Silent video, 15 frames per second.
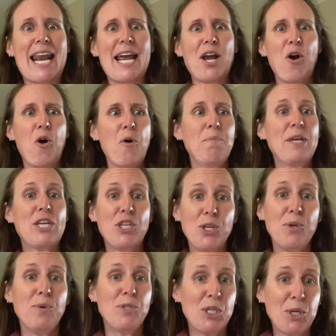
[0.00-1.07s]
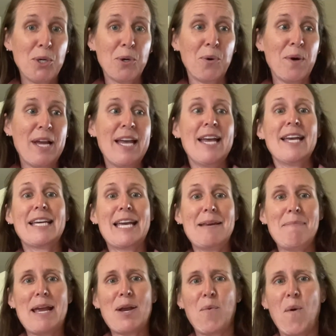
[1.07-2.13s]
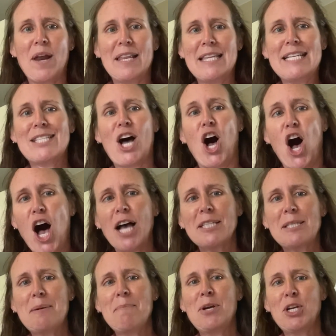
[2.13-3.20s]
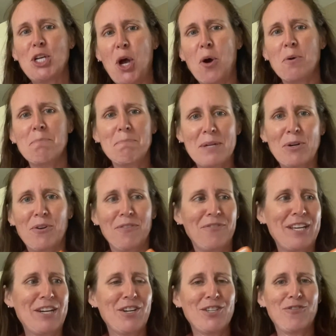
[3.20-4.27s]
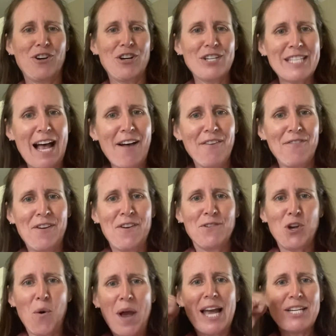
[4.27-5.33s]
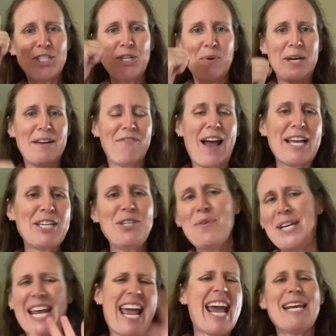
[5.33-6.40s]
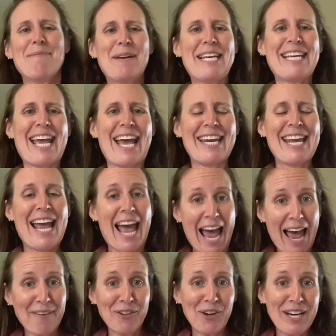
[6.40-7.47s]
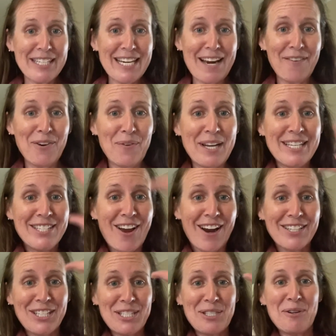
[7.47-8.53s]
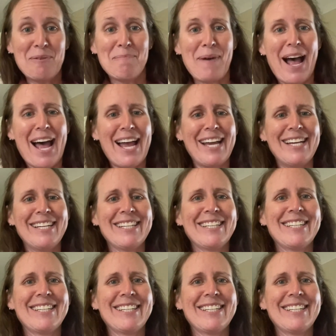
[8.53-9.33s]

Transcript: I hope that you too can make one of these awesome goat mineral feeders for yourself. Go ahead and do it. If I can do it, anybody can. Have a great day, everyone. Talk to you soon. Bye.